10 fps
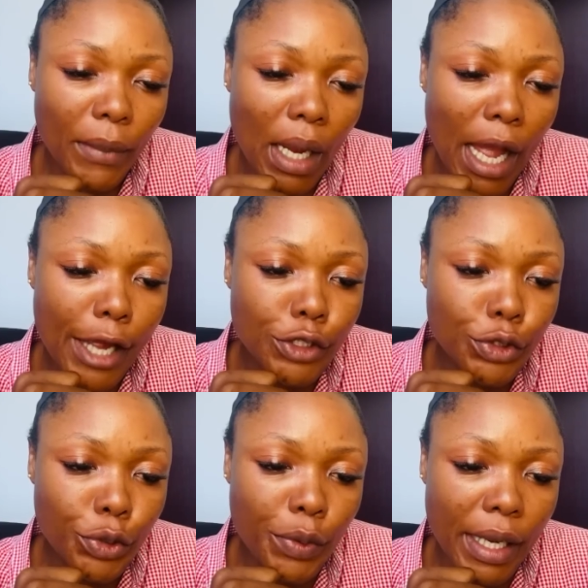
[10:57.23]

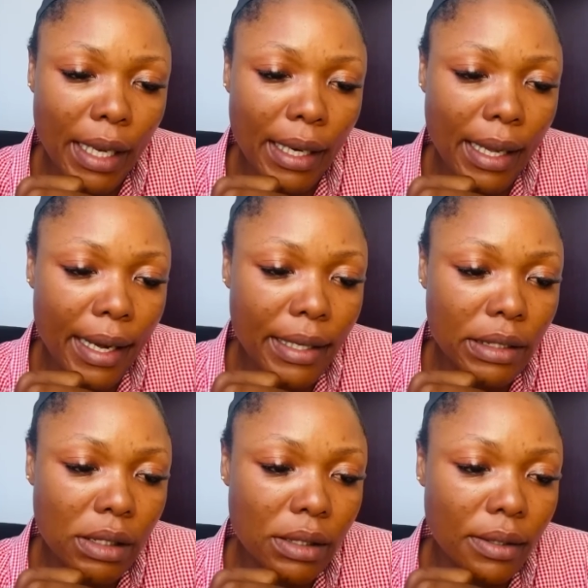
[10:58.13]

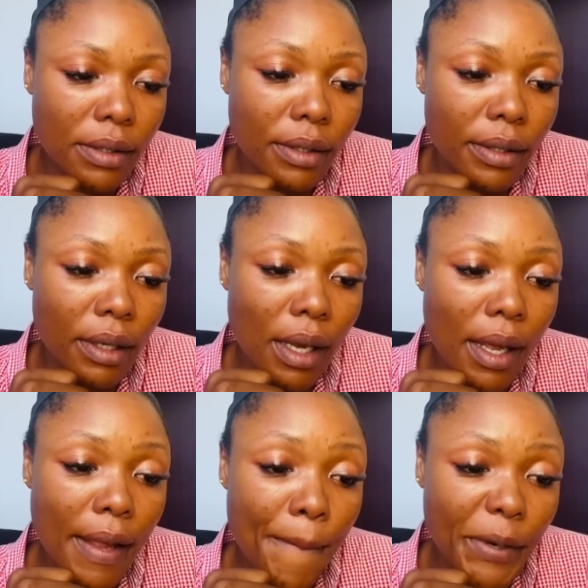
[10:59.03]
the
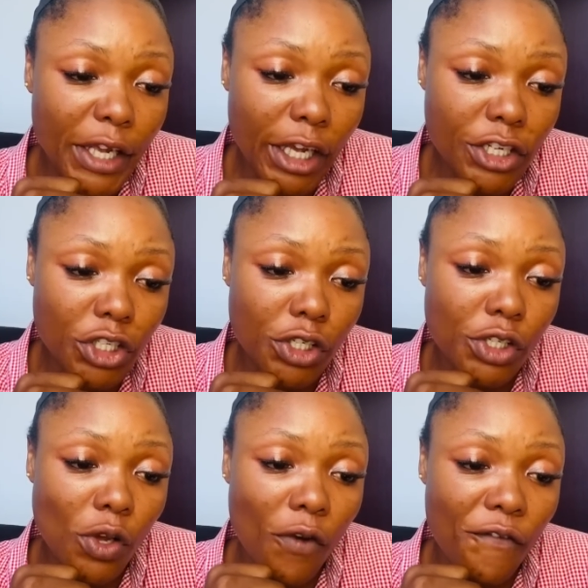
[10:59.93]

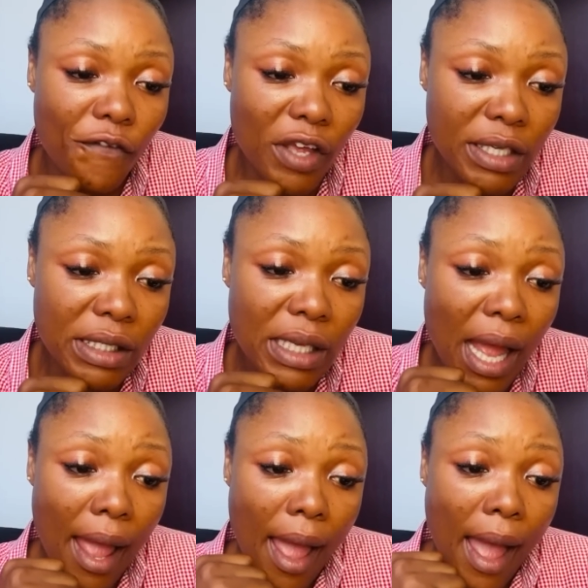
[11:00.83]
implications of these
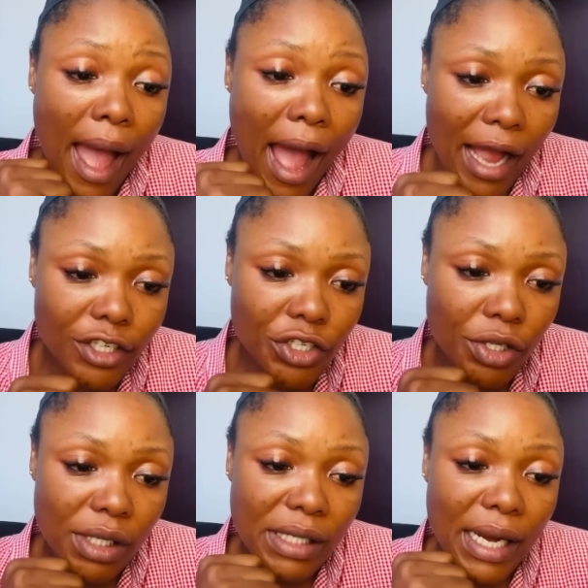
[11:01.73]

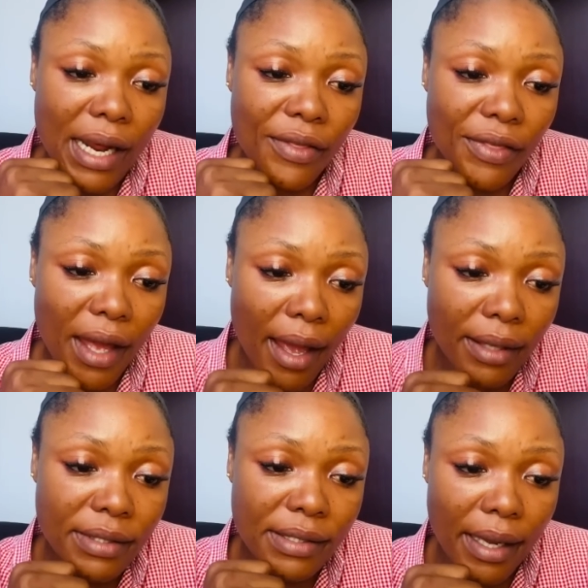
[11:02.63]
actions, and I dare
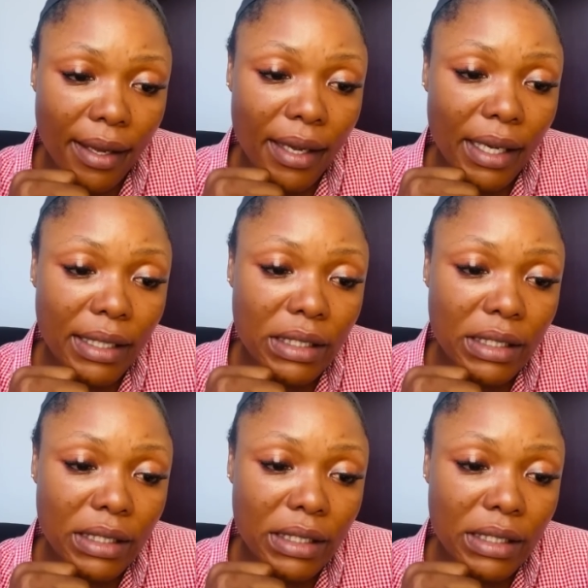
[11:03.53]
say it